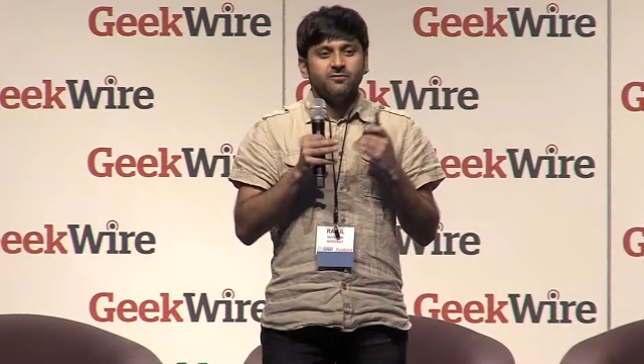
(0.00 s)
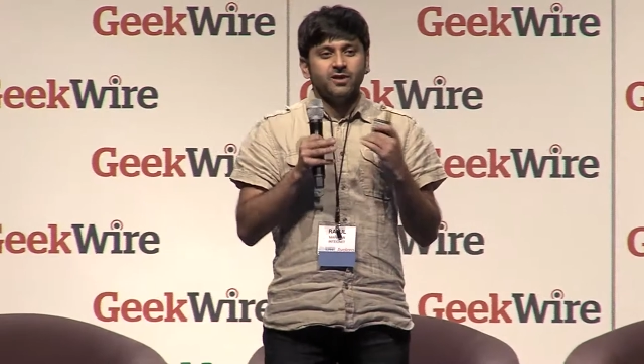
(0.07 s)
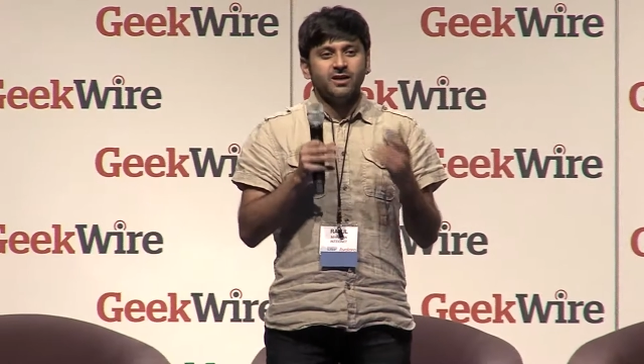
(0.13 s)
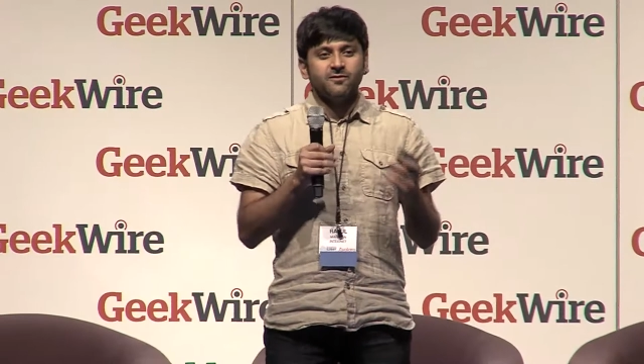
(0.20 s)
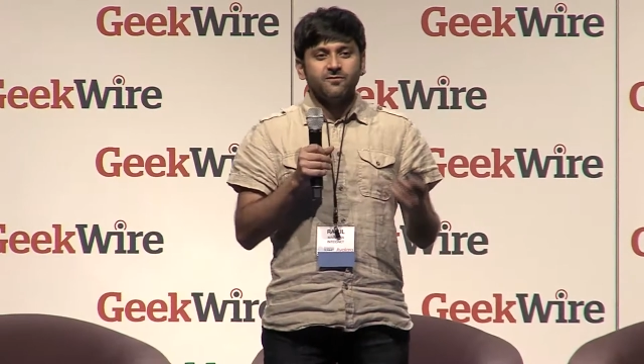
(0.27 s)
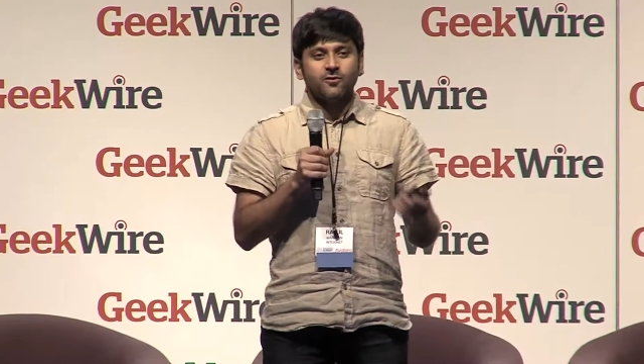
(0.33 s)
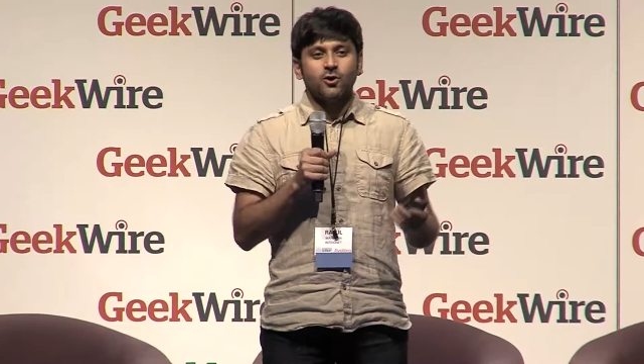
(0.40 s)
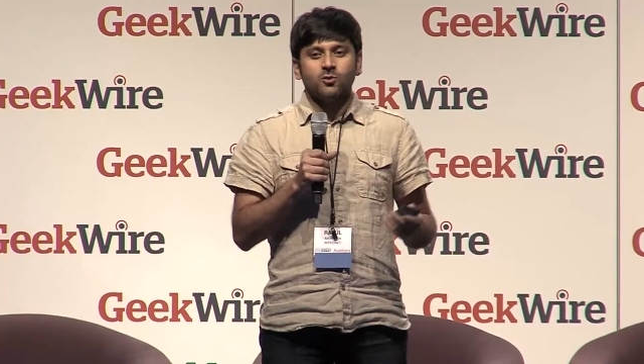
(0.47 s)

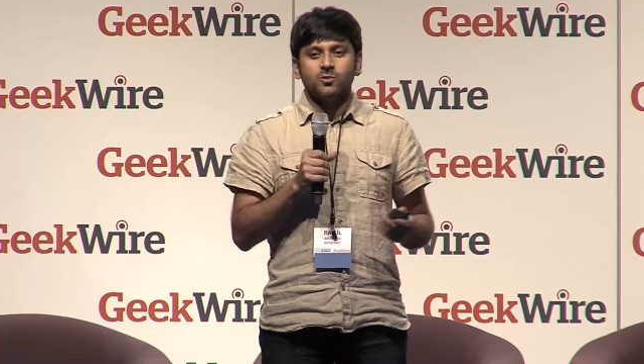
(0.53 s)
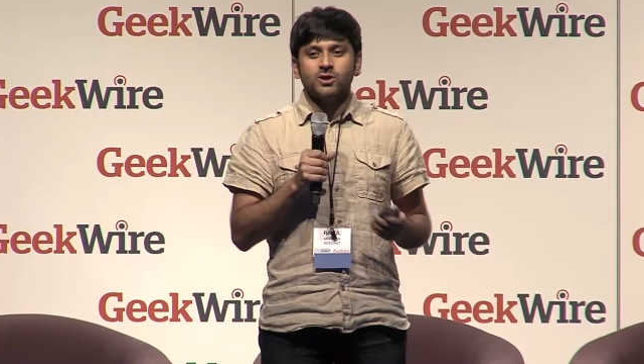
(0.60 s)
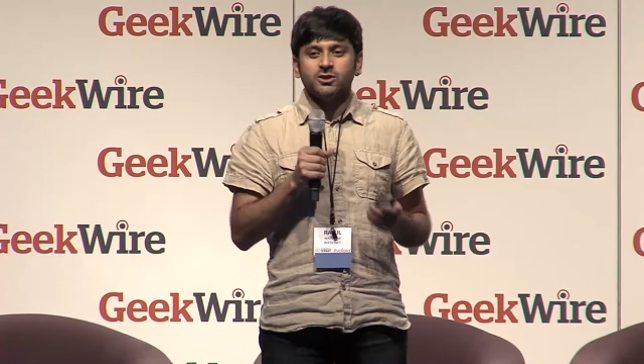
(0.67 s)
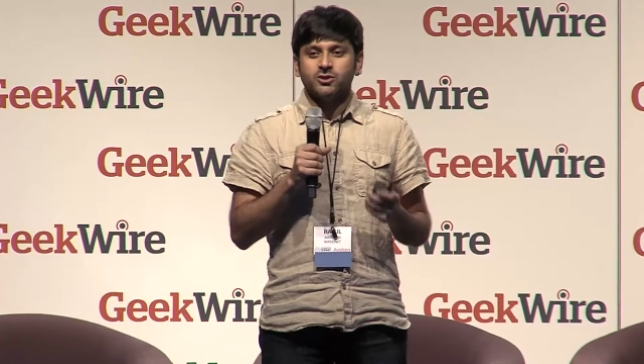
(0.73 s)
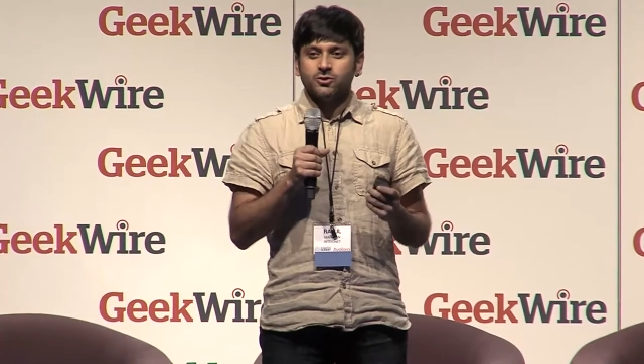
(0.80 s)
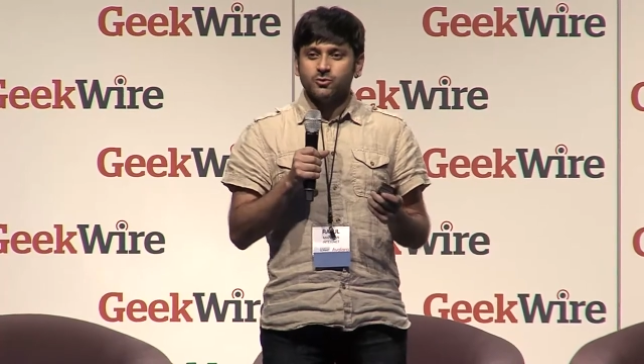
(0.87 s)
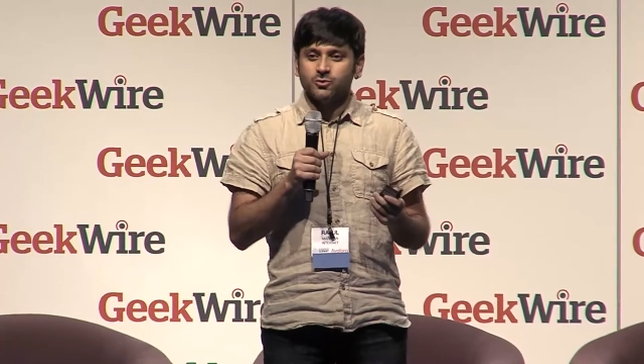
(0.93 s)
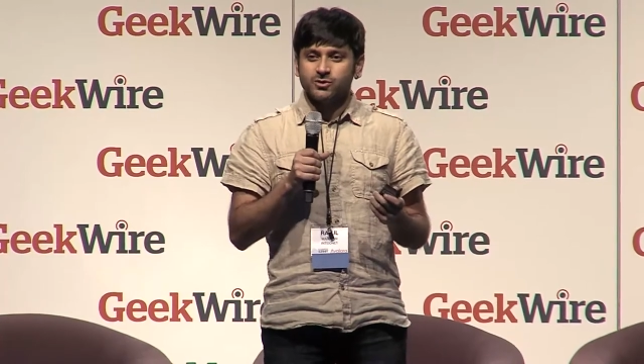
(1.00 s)
very formal
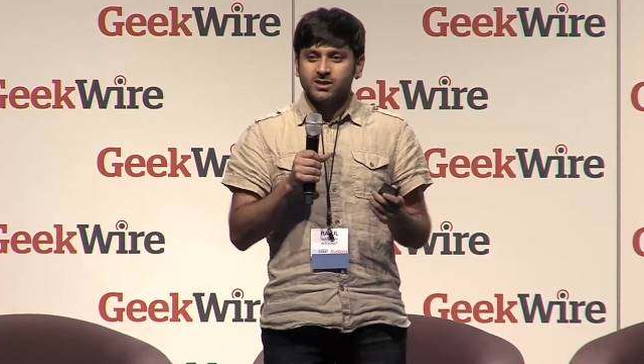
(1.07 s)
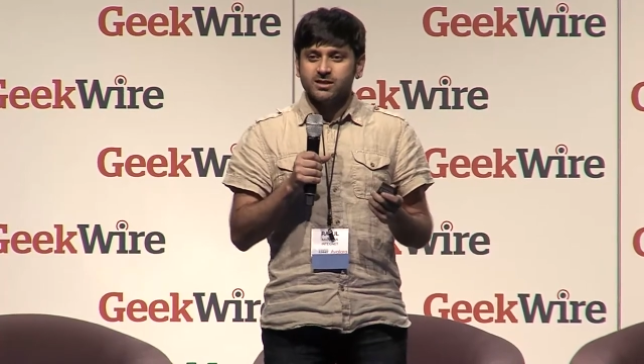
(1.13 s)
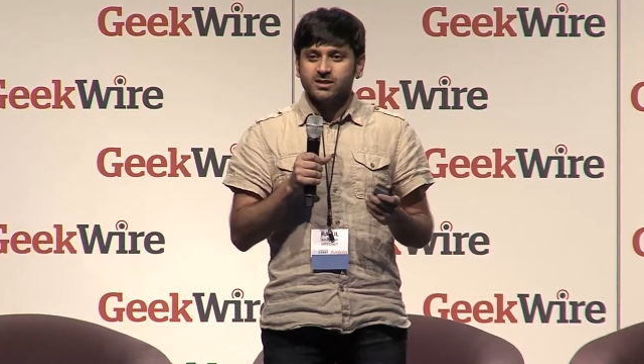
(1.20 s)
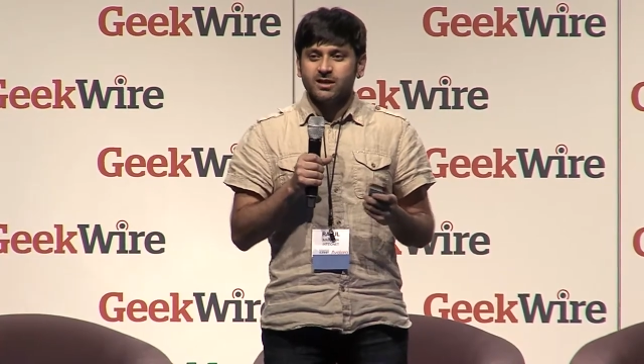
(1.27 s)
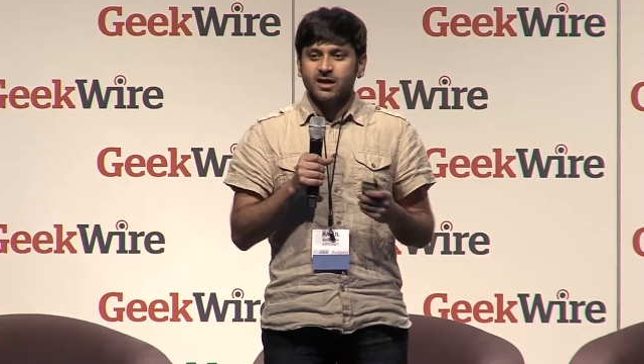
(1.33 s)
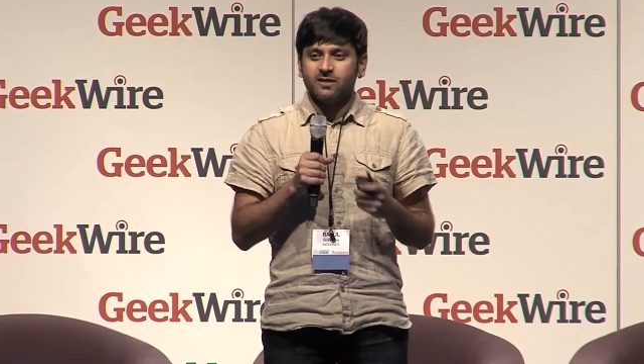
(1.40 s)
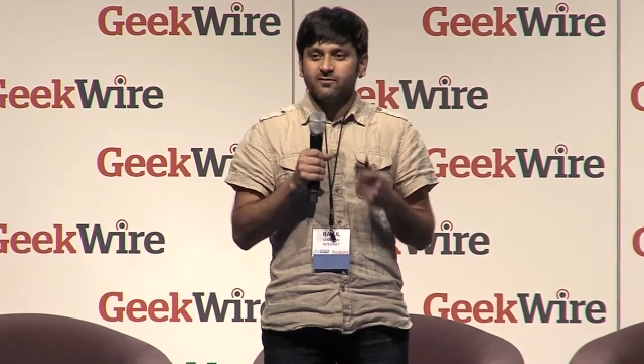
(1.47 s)
tools